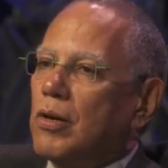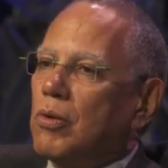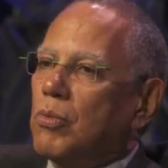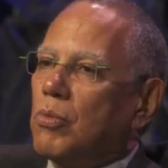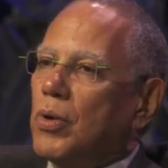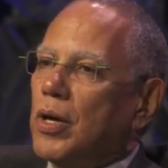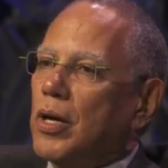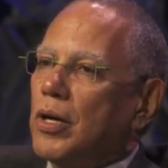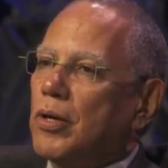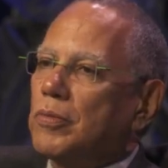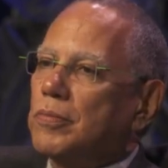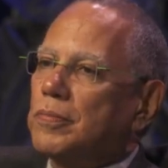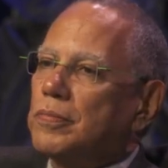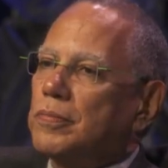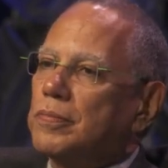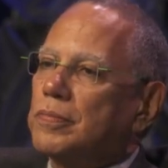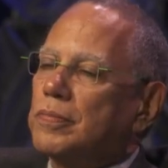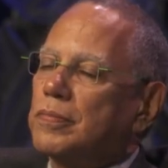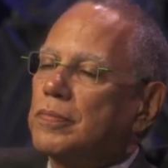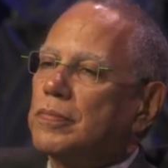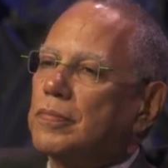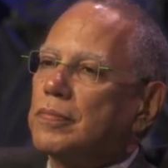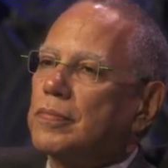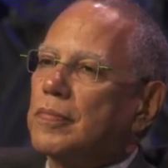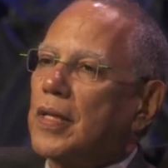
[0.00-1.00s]
Well,
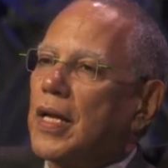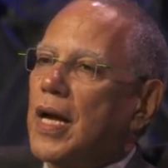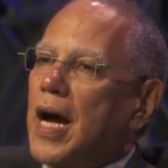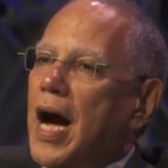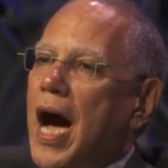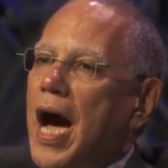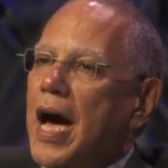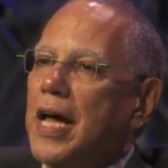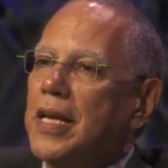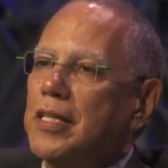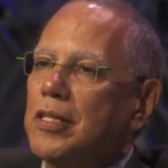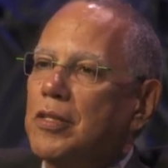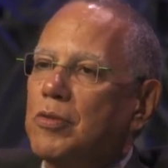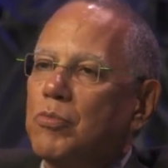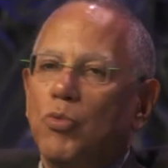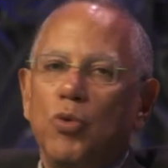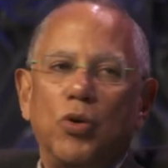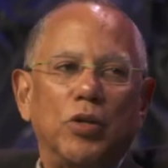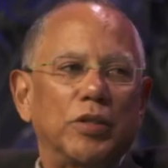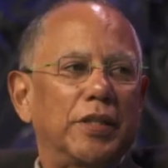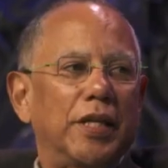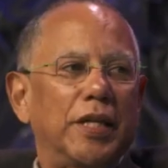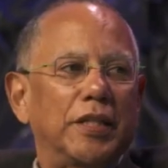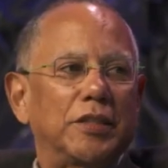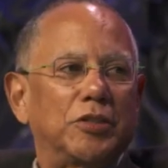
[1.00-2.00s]
I didn't
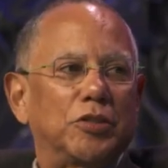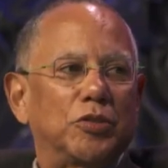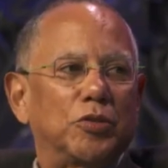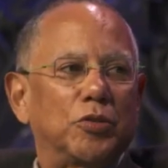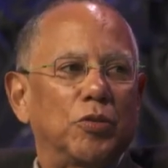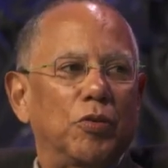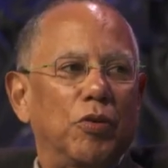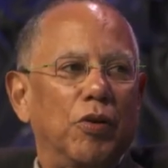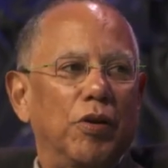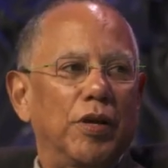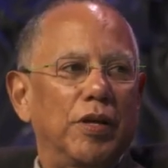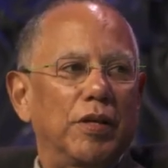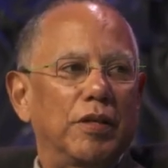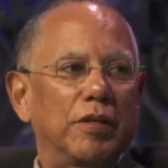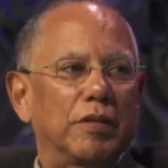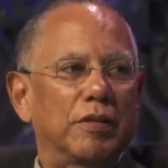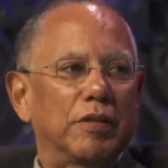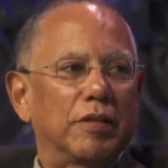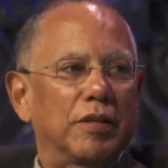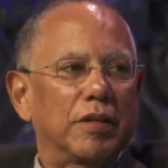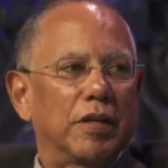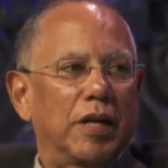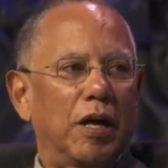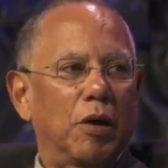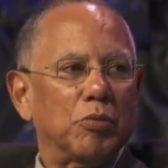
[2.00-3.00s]
want that story.
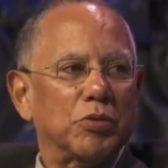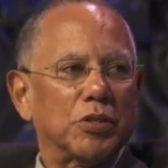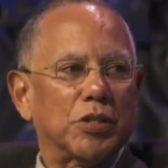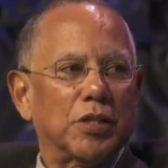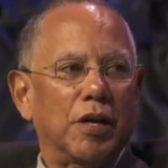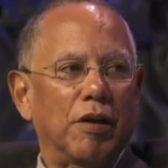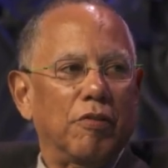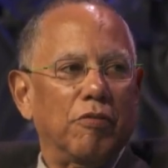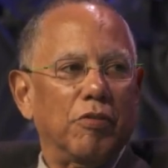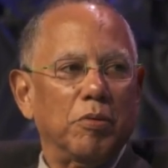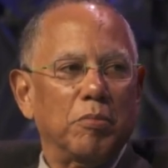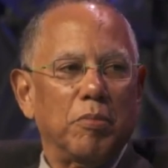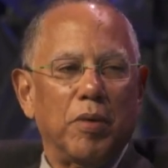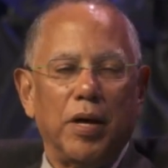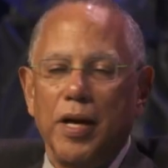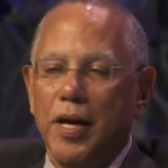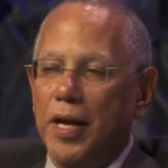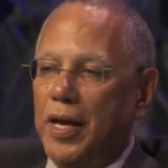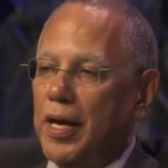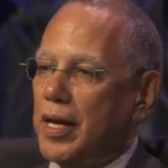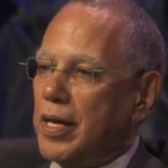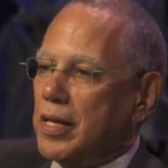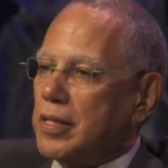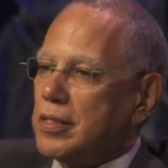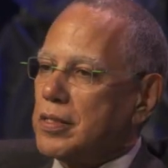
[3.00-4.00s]
I was covering my
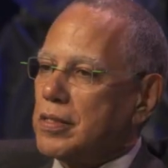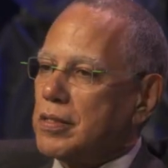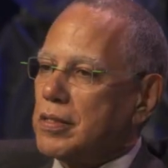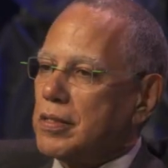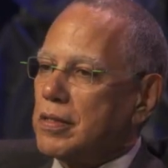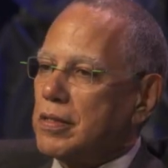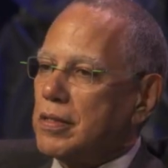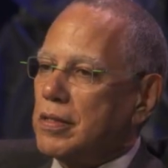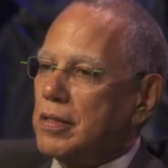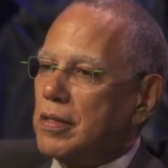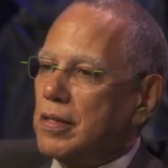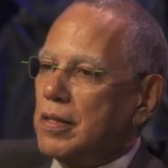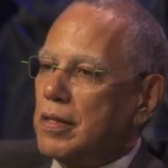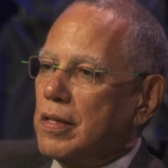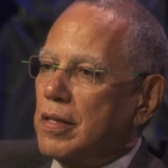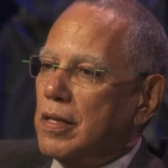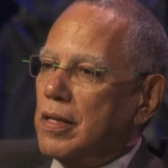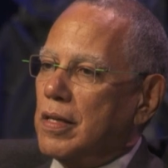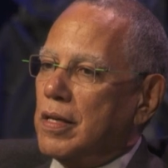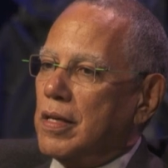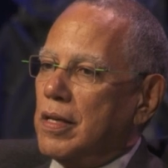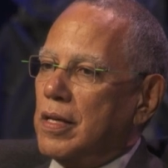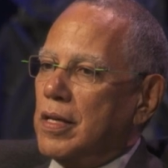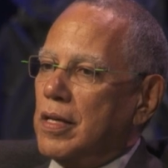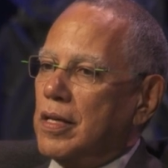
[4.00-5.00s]
ass.
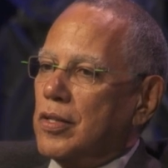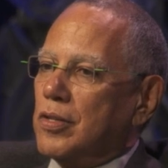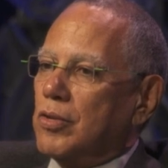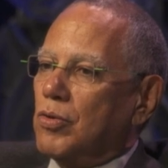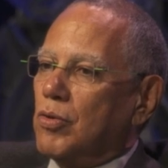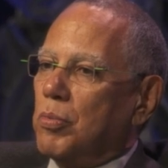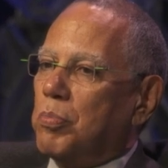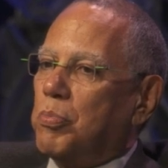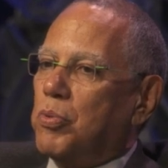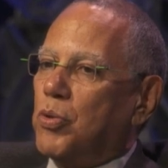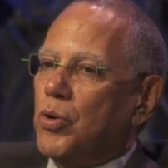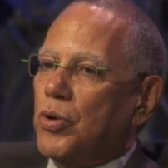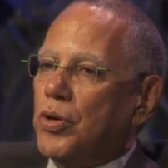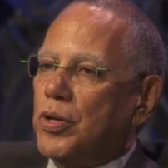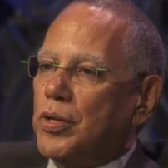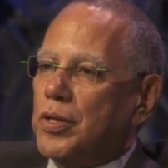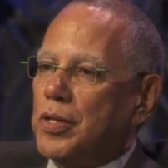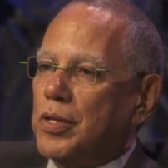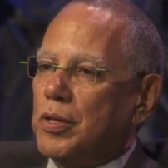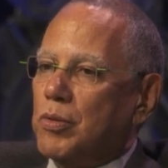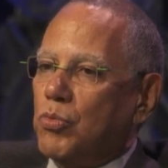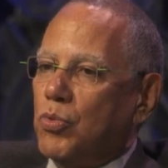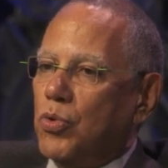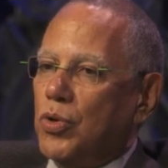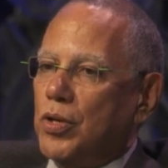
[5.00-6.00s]
The reporter
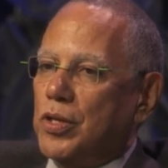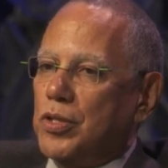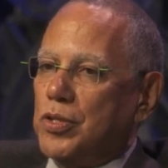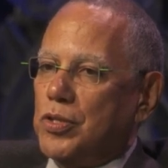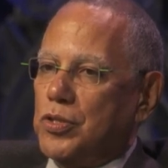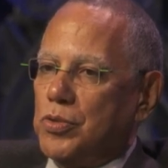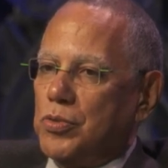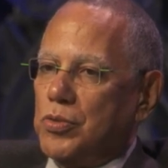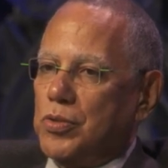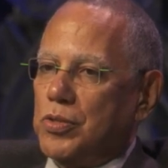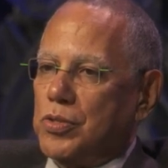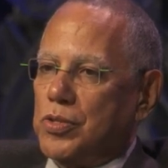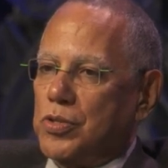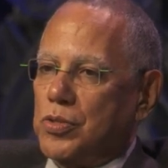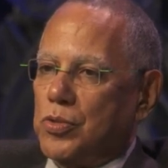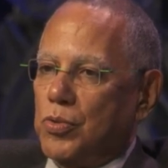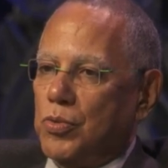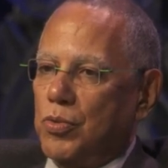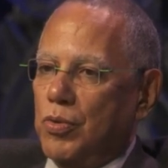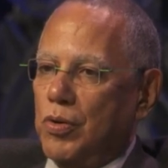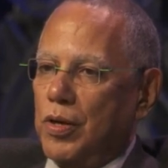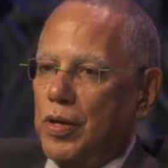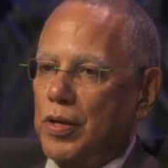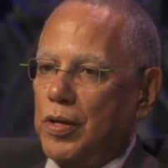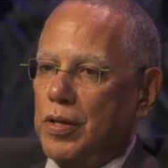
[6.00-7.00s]
didn't want to do the
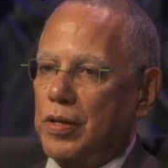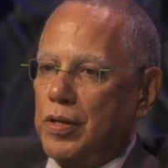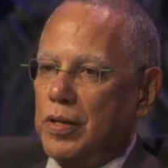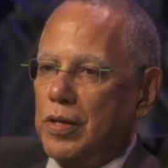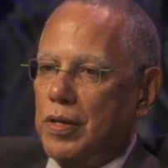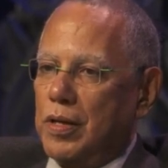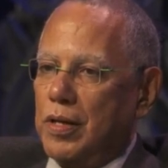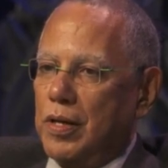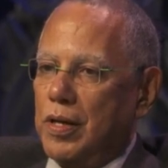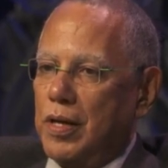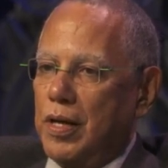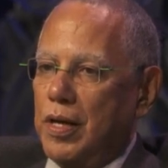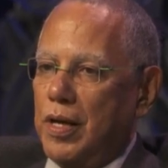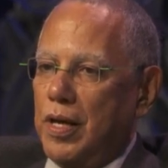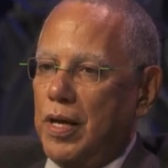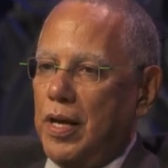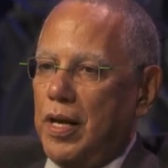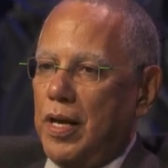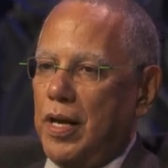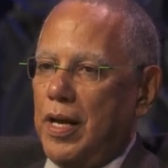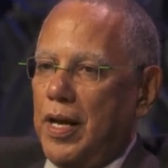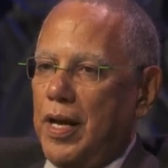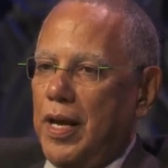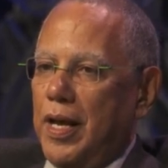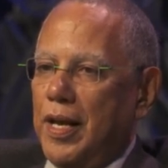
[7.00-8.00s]
story,
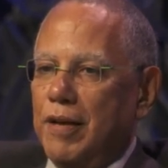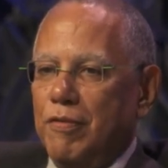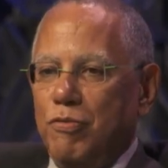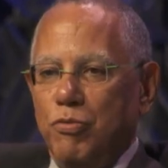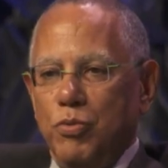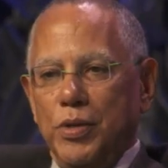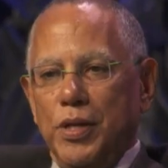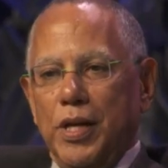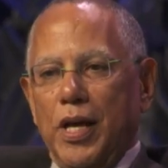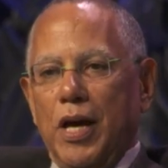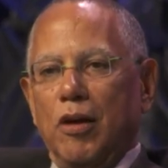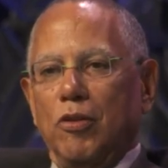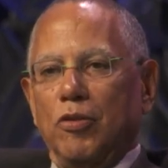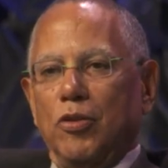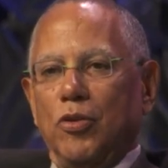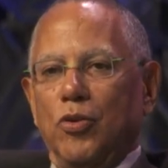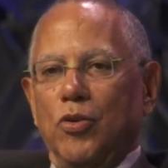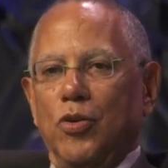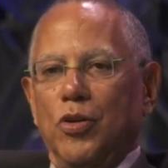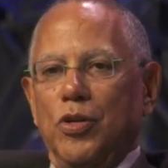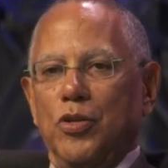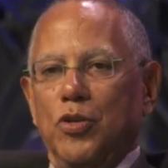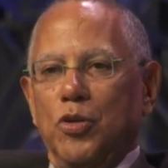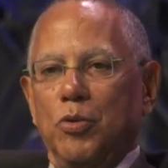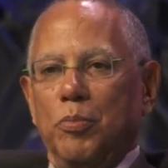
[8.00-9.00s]
and if we now
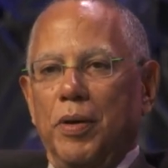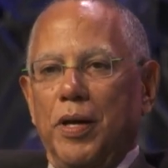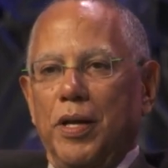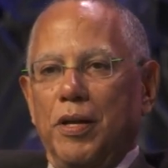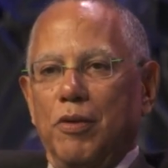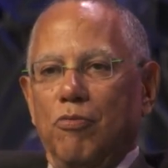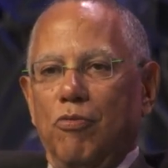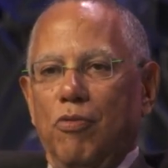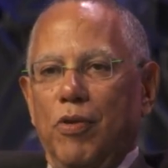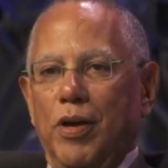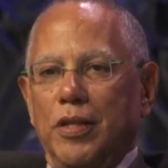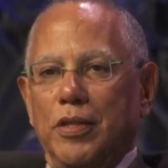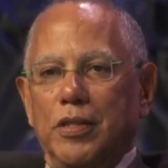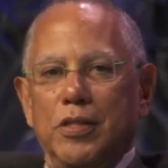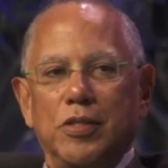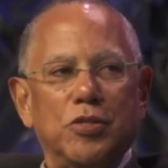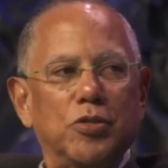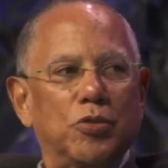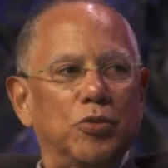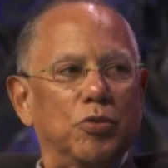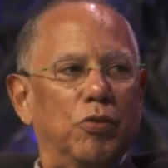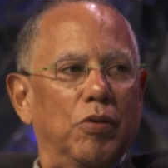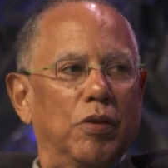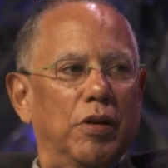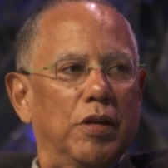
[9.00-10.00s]
learn nobody read the
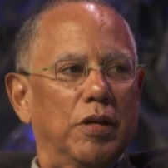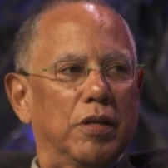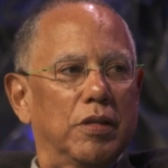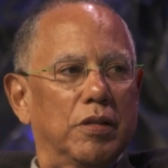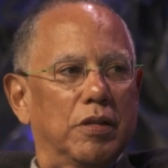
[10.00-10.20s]
story,